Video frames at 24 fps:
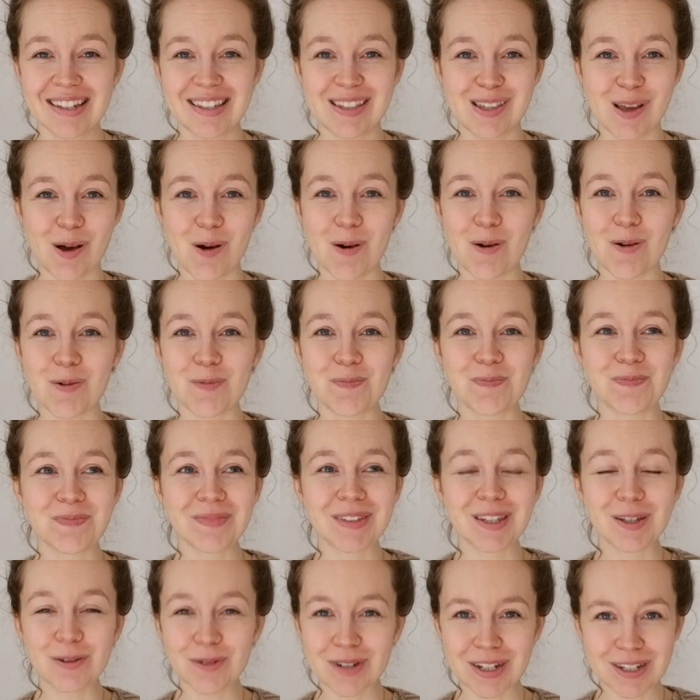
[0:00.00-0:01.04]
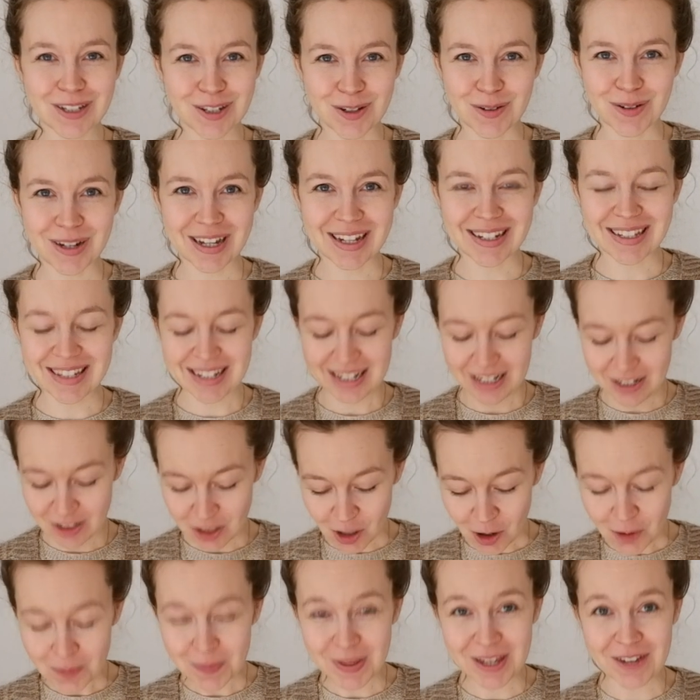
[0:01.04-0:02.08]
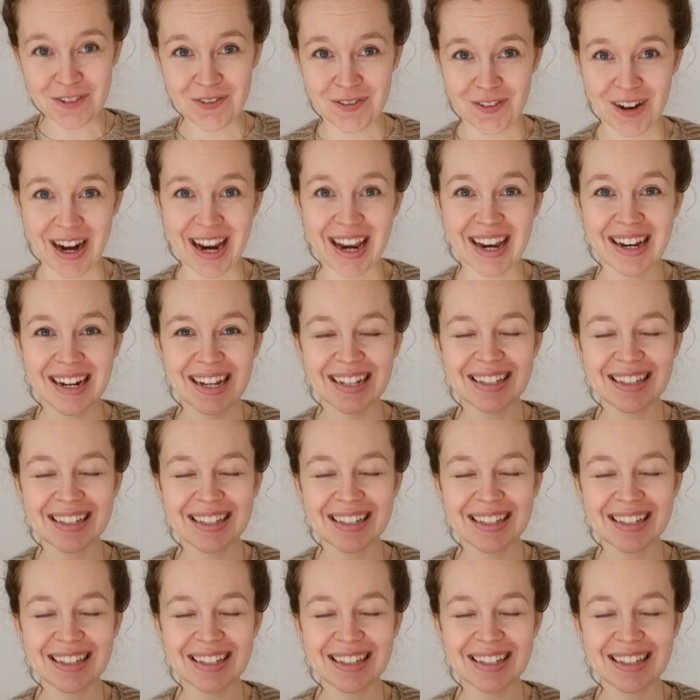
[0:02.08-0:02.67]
So you can do it, don't be afraid.